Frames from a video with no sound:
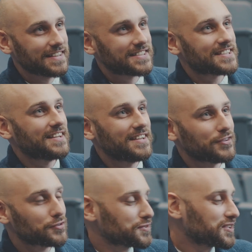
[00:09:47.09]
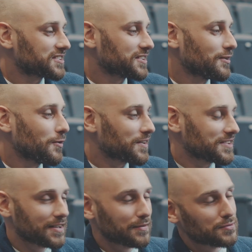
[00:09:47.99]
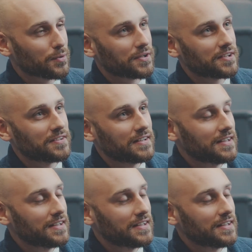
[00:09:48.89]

staying here till 6 o'clock as I was working,